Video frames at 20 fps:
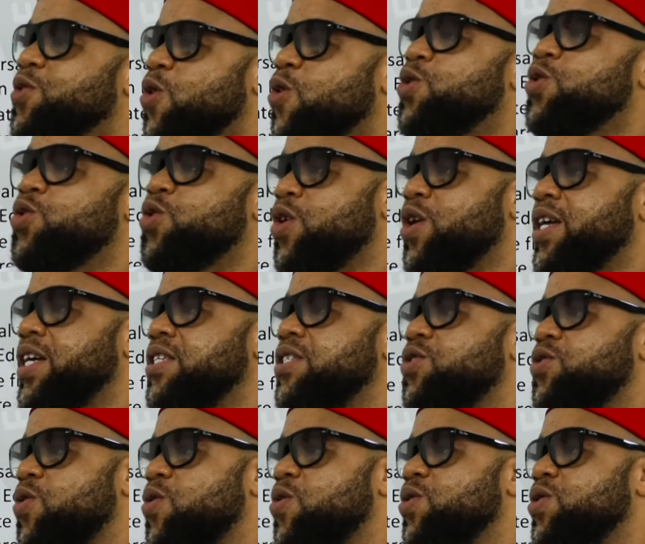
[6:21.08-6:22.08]
stock
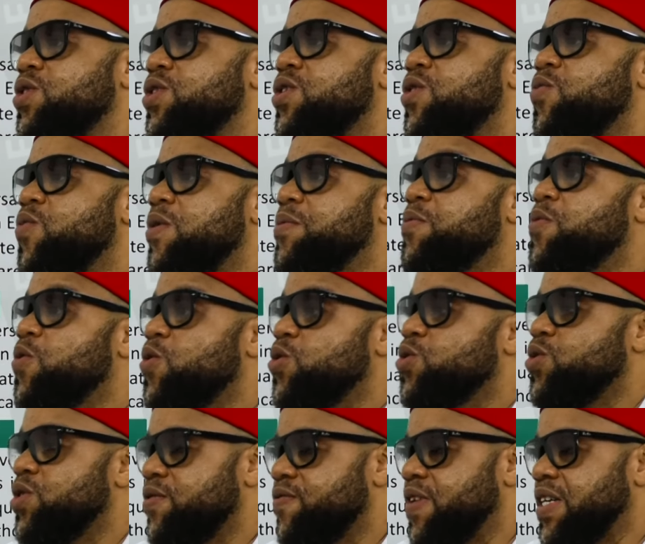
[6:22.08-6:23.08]
drugs when people go
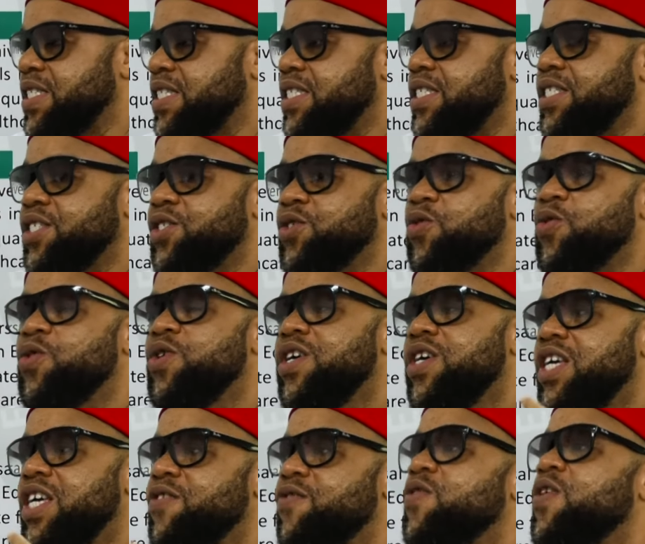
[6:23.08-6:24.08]
to the facility. So
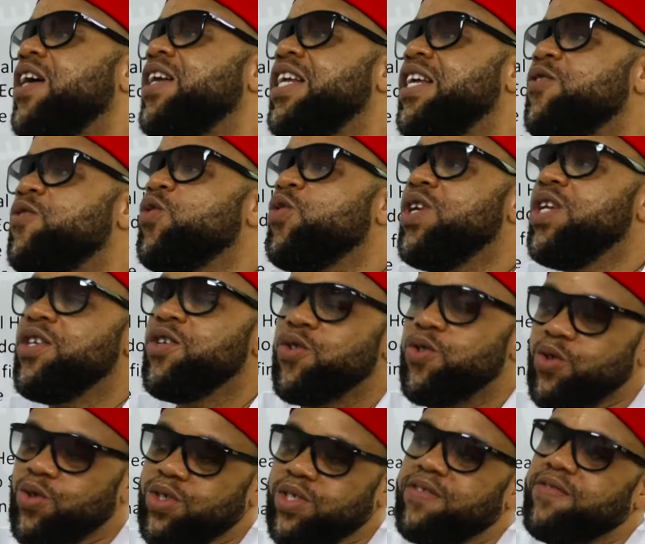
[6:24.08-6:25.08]
if you're an enrollee, you
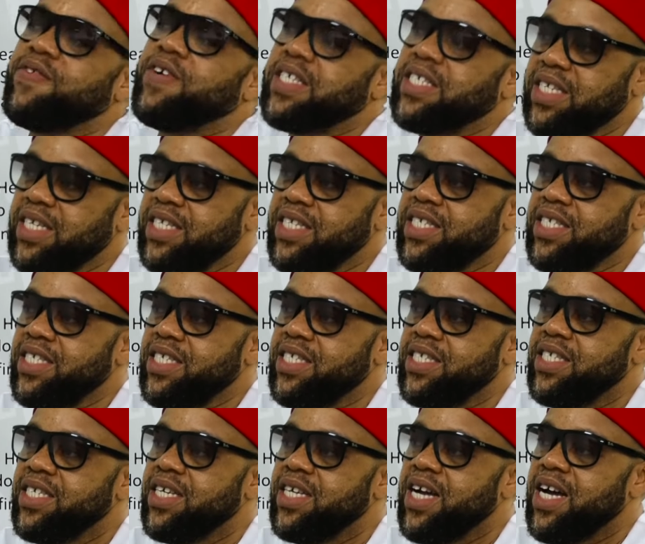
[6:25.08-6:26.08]
go to the
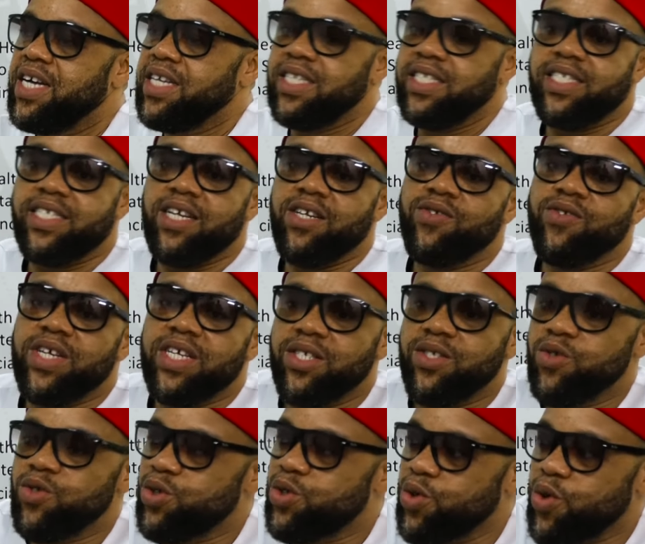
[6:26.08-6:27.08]
facility and they tell you there's
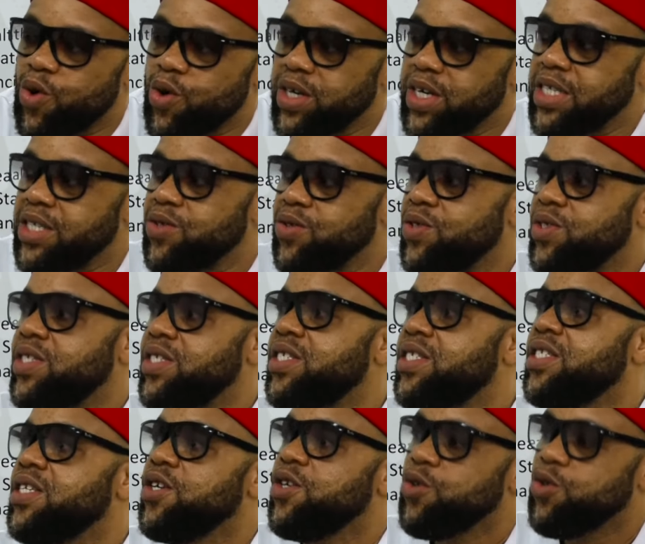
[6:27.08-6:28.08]
no drug, there's no
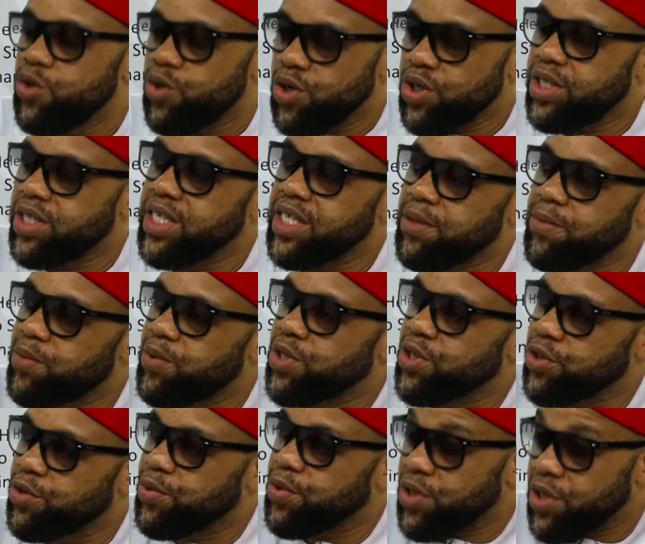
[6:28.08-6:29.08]
this, you just take the
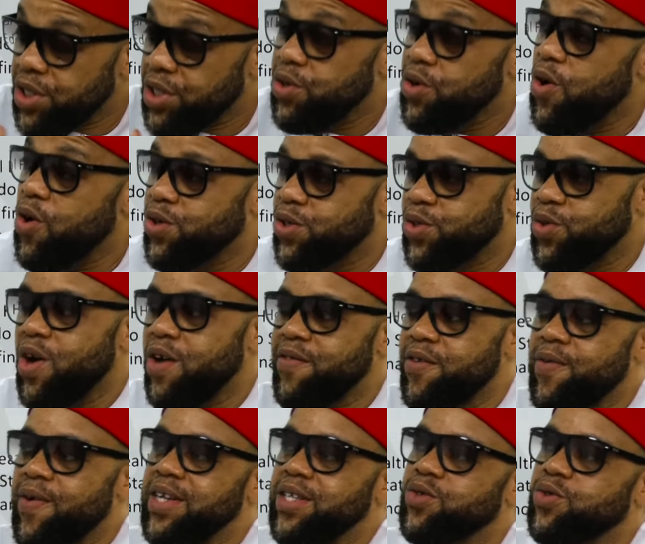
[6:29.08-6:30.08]
prescription. It's yours. You have
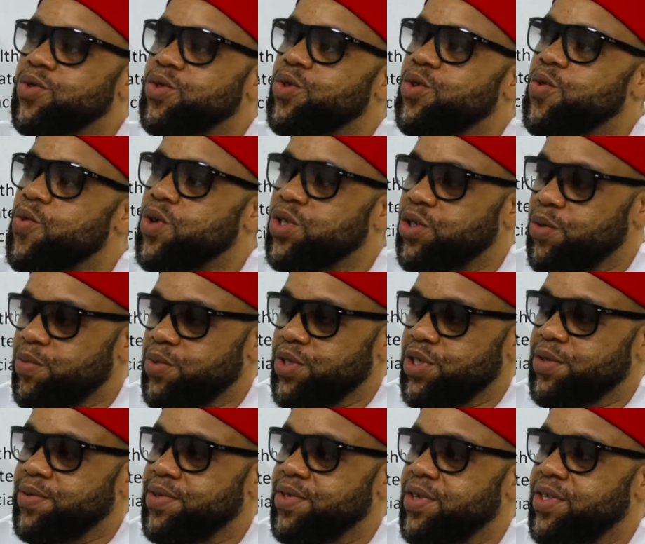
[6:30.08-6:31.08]
a right to know what your
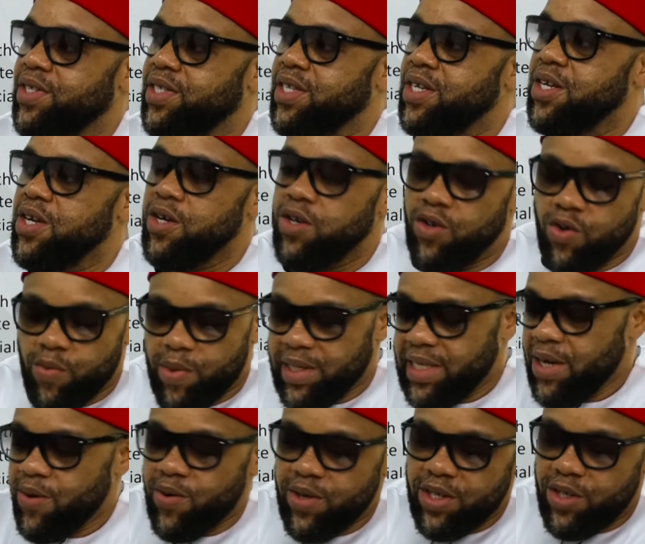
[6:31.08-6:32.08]
prescription is. No
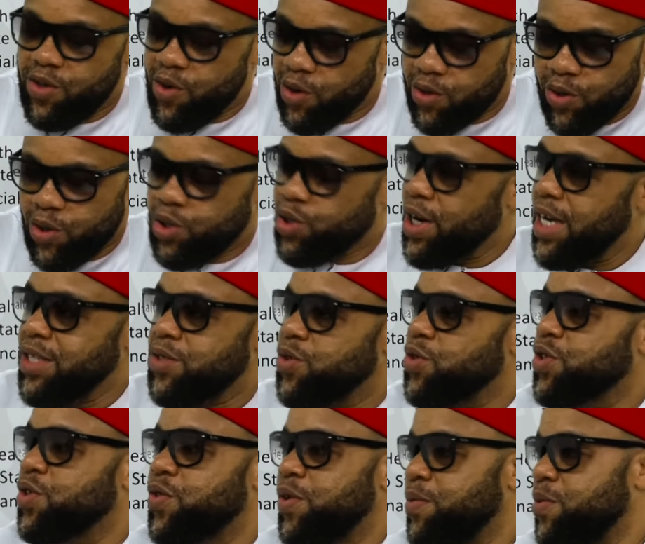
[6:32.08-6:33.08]
matter what the doctor tries to
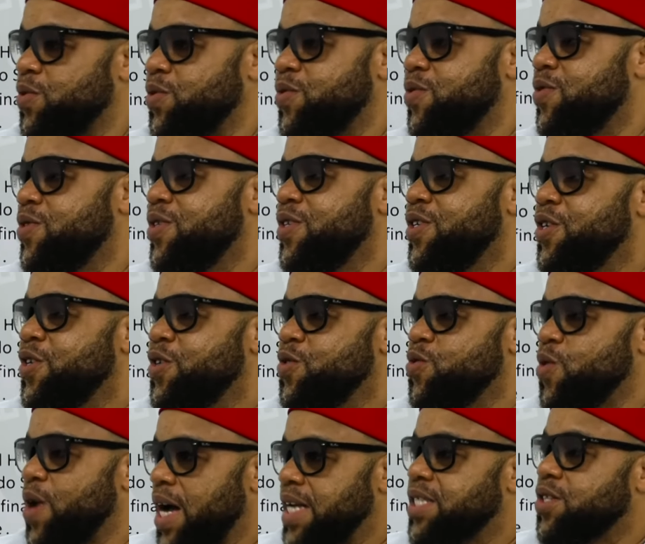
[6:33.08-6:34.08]
scribble,
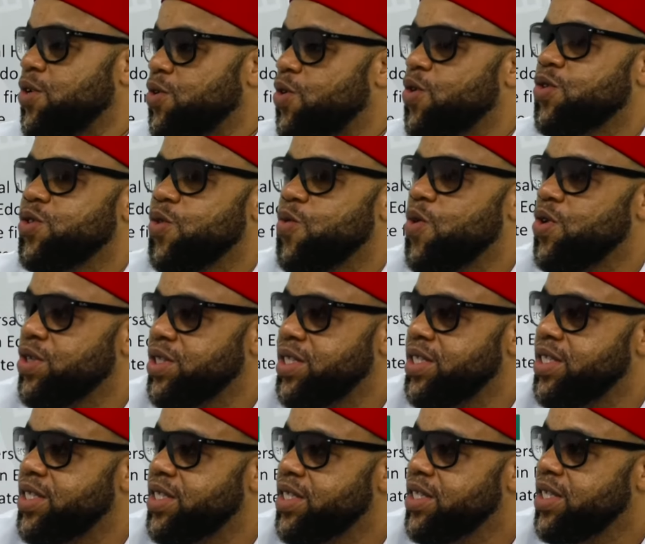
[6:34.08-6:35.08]
you ask your doctor, what is
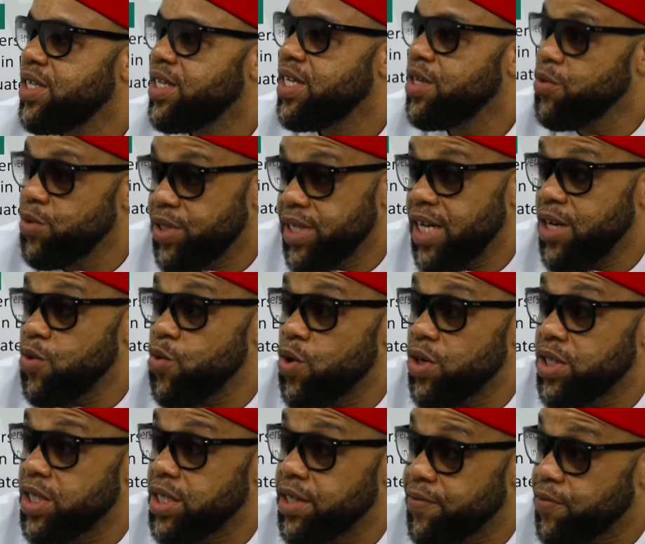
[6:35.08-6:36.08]
this? He will tell you
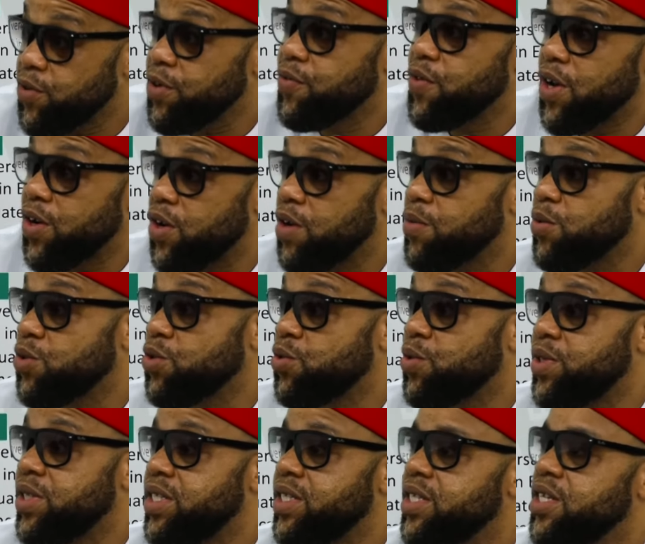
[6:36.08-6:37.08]
what it is, even if you are not able to
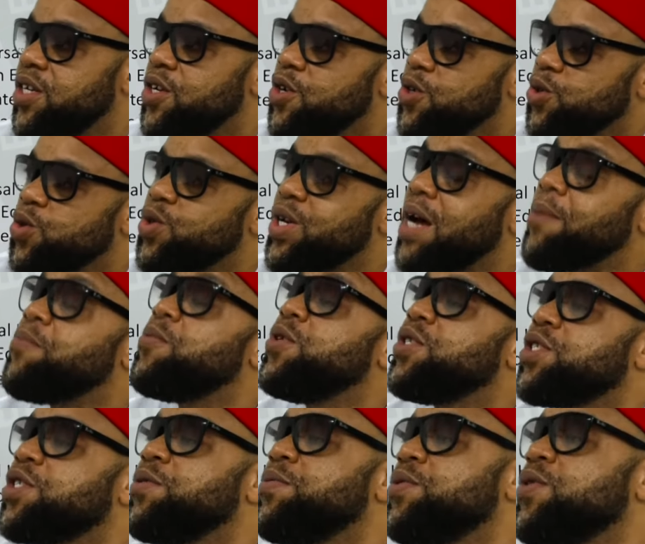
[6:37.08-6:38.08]
read it. So that
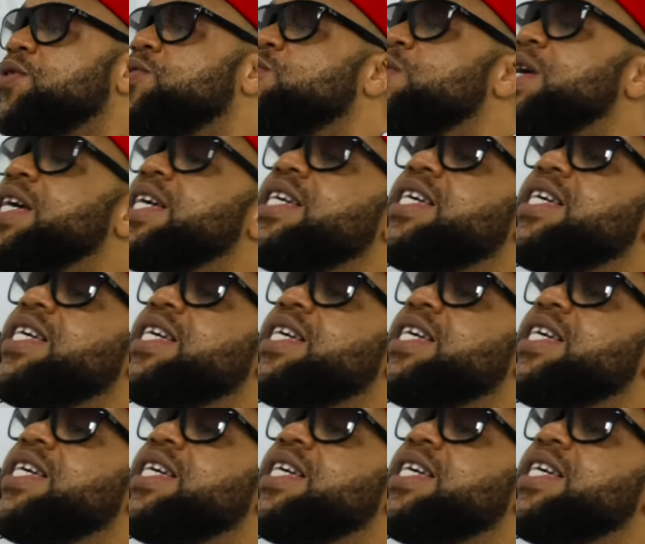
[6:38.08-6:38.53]
prescription, we